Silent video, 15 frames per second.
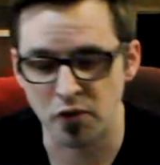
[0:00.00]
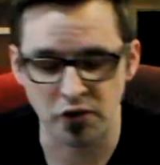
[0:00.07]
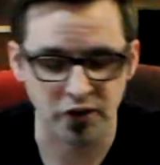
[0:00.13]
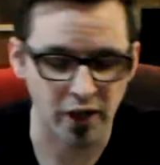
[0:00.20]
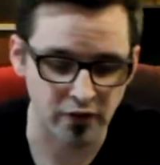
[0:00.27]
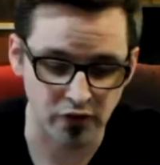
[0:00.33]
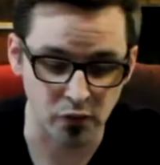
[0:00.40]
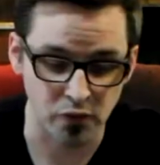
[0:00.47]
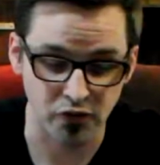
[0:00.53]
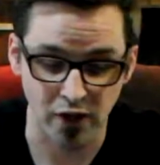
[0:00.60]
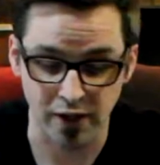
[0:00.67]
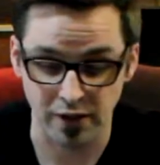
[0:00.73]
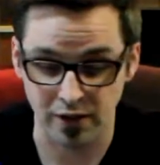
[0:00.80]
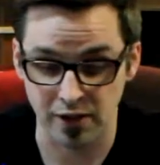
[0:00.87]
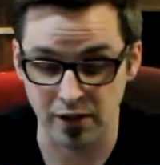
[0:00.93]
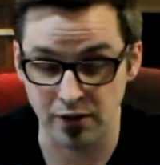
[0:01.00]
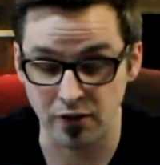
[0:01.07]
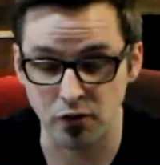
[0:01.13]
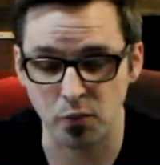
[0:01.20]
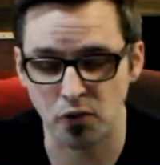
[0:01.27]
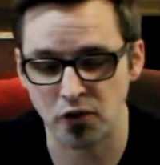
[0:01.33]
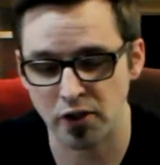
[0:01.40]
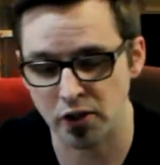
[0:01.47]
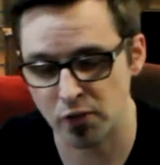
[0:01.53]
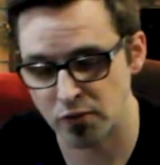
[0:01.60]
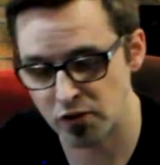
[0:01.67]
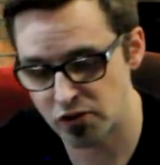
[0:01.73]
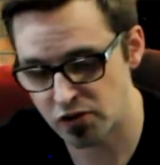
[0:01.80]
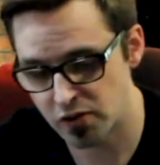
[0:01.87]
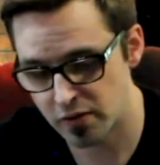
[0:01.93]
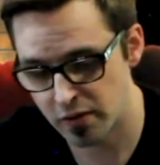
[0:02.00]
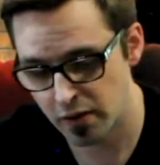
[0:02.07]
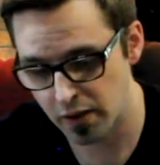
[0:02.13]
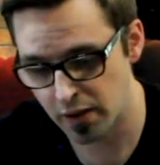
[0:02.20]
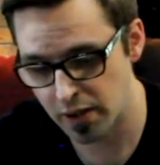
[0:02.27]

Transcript: the text that was added in this particular edition.